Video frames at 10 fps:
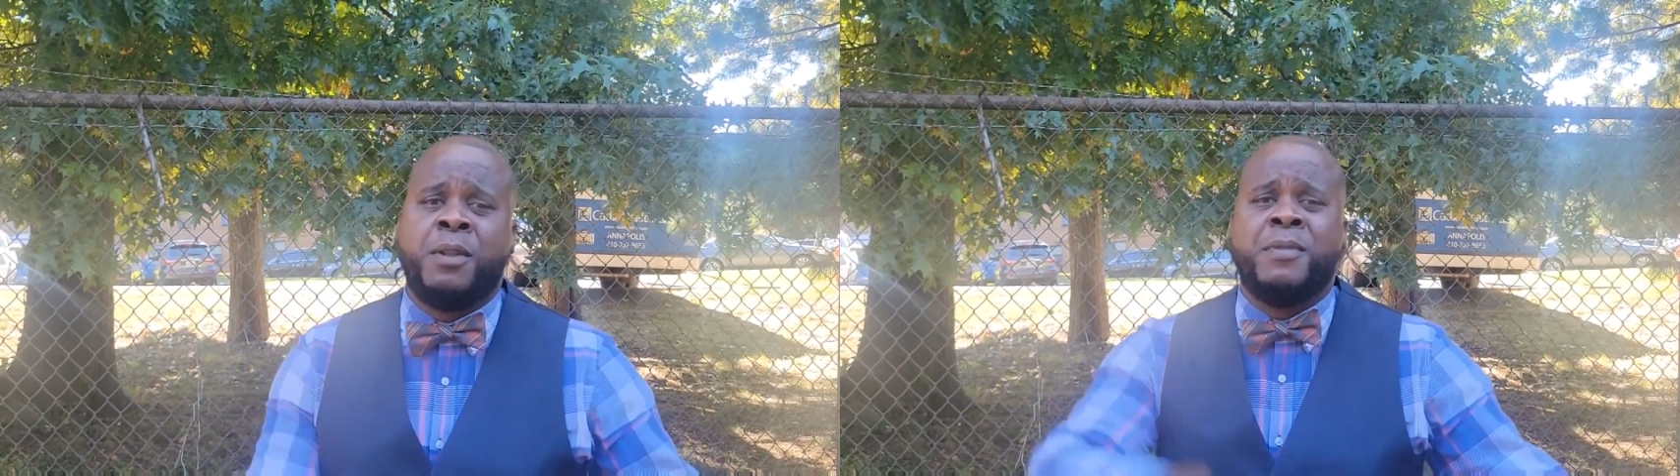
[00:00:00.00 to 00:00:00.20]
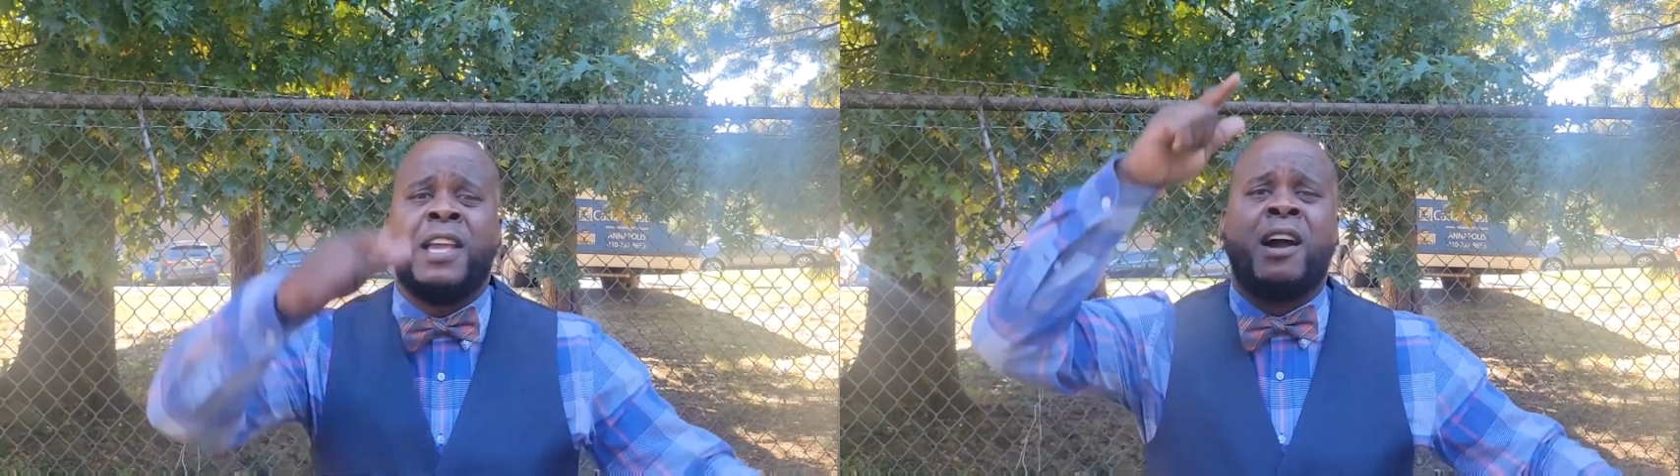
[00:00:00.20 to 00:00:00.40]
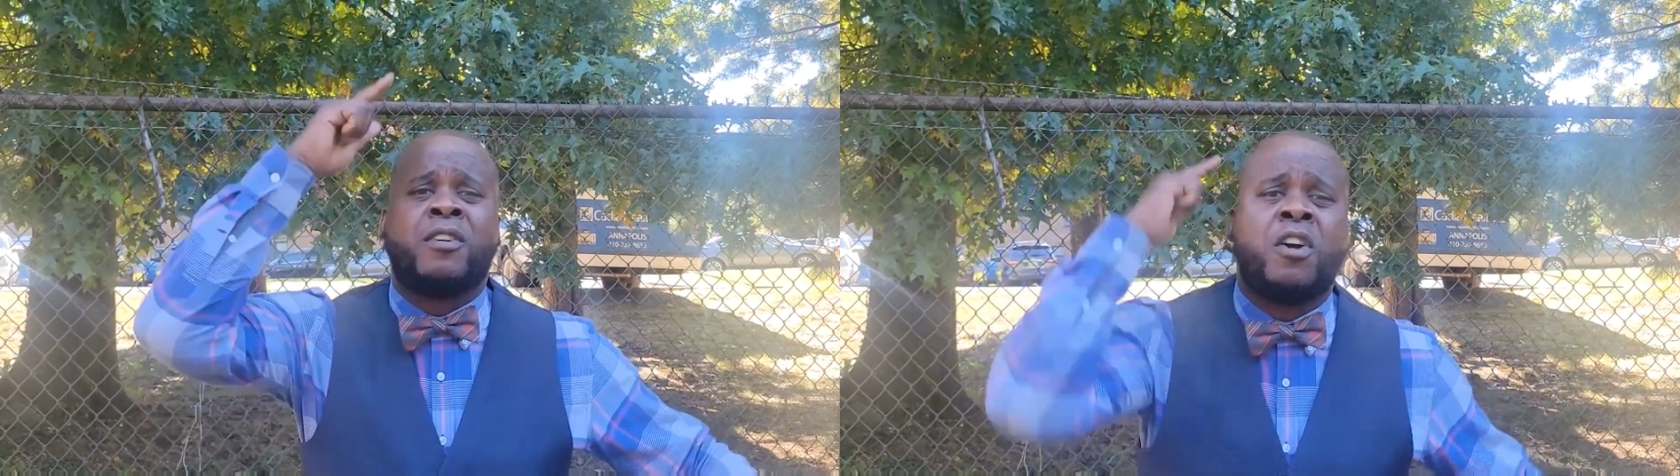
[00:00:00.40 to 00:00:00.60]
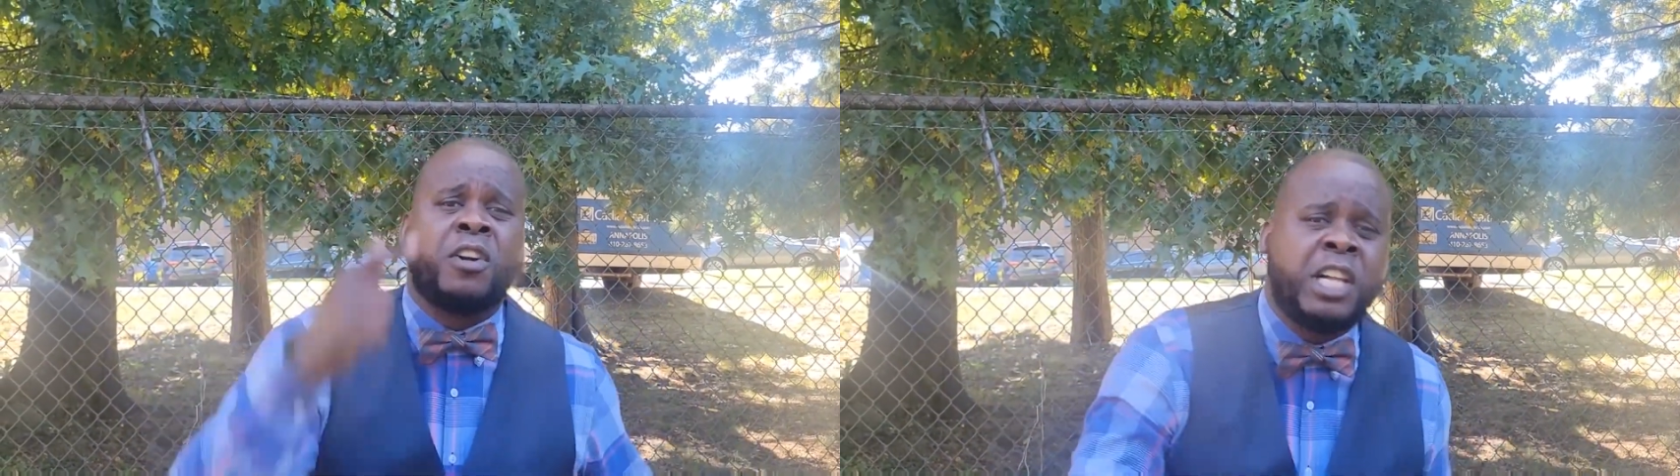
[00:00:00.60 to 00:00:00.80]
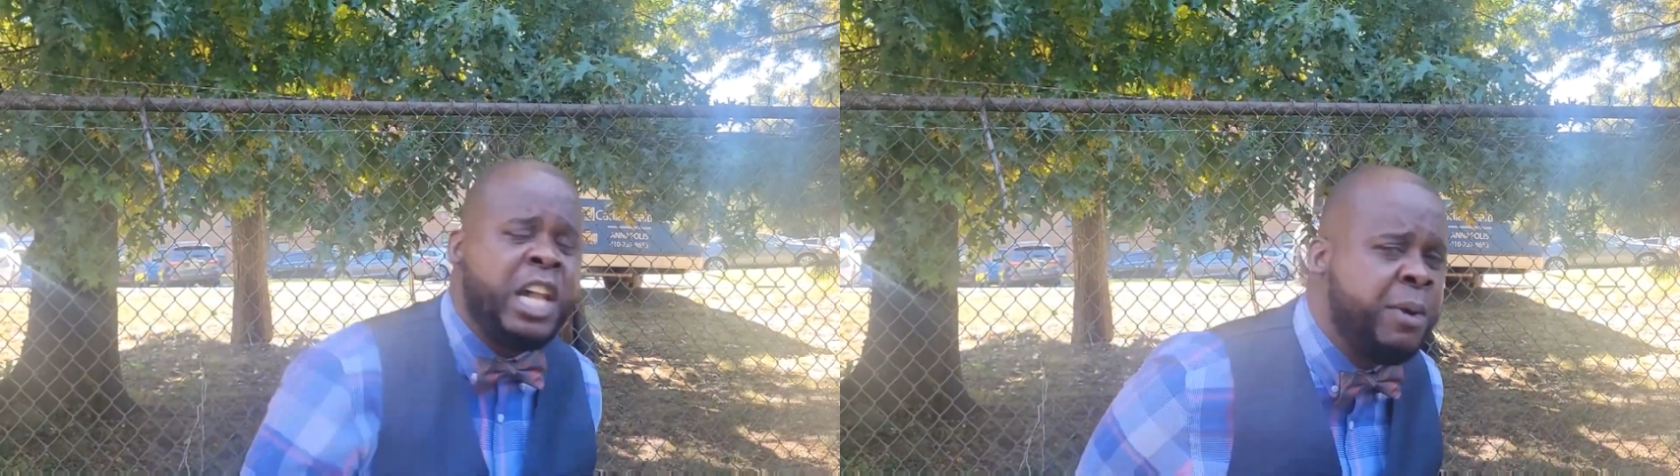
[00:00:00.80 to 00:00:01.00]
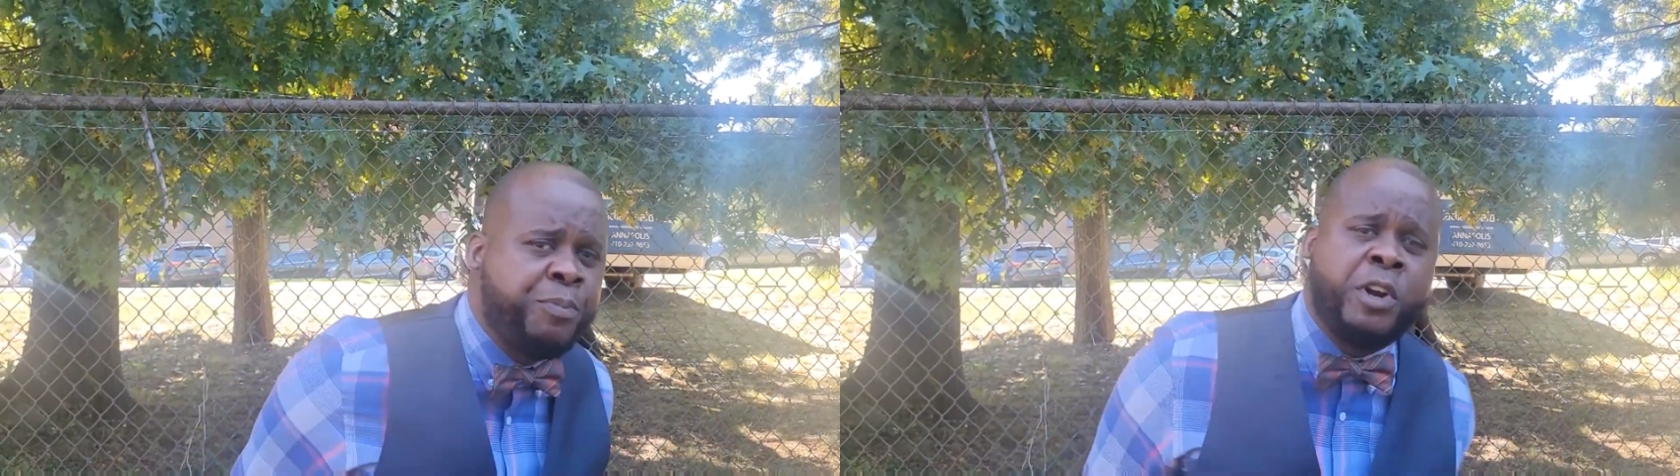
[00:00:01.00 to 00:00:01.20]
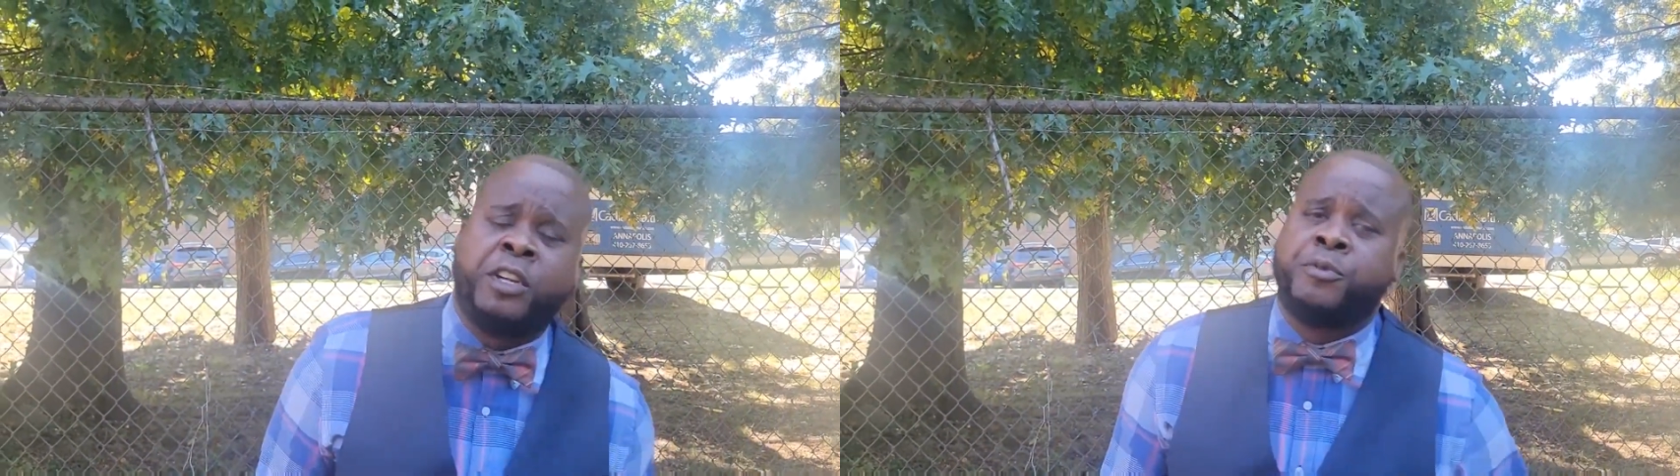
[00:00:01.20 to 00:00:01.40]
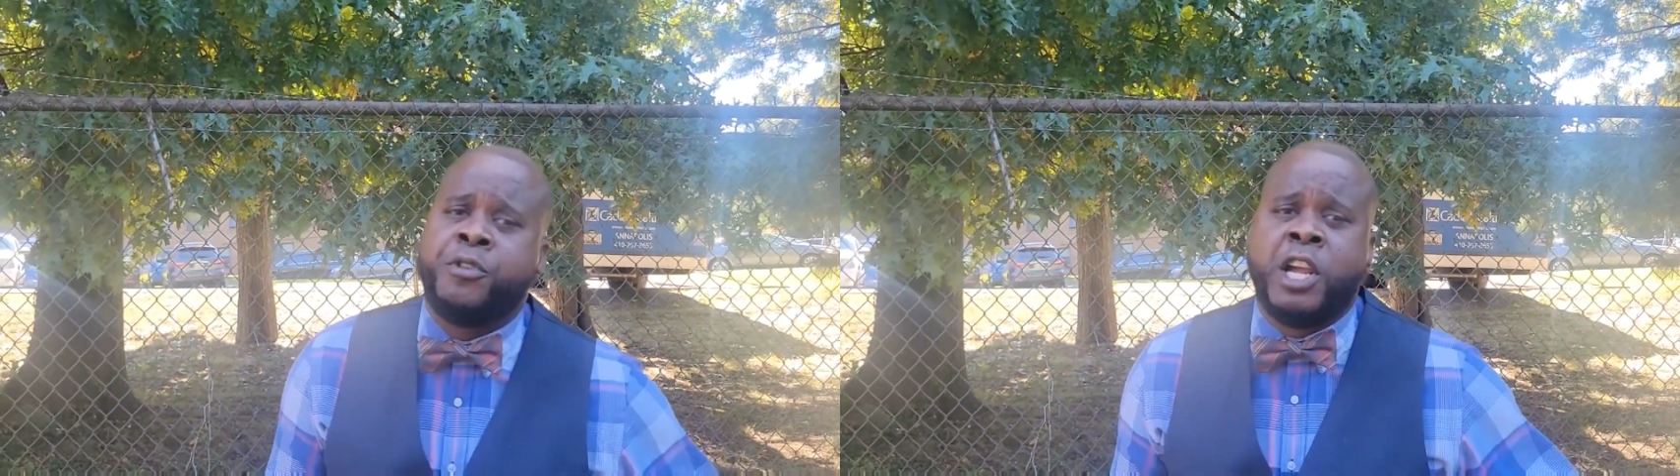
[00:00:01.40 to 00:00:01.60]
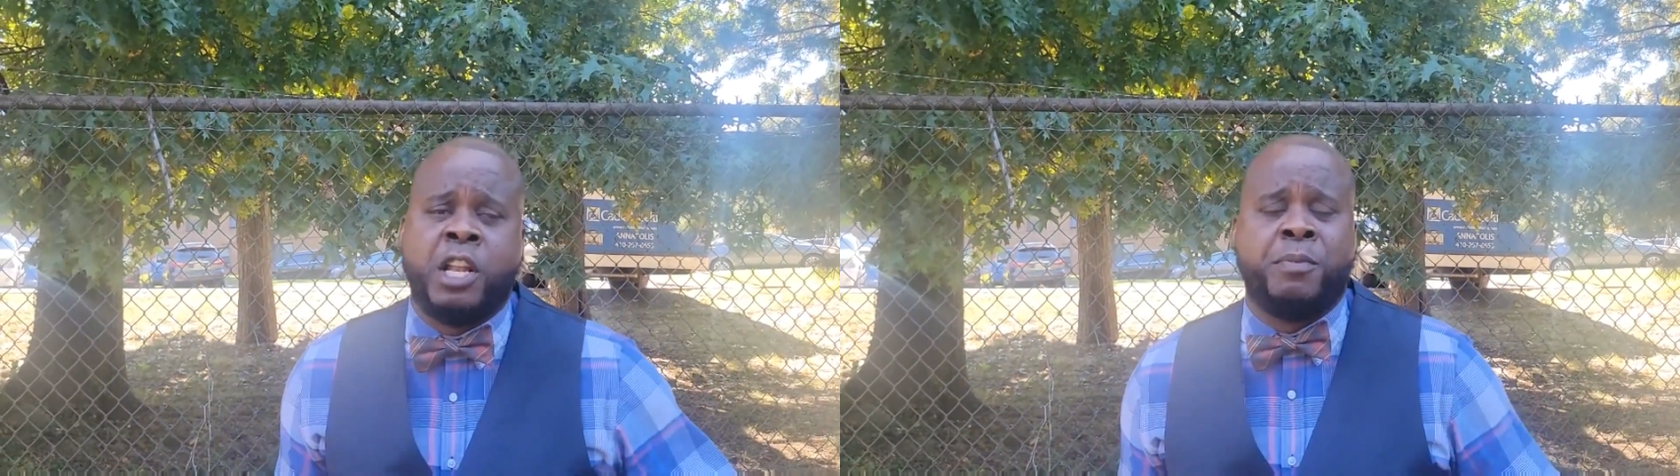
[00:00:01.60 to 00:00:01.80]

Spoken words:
me I go keep it real.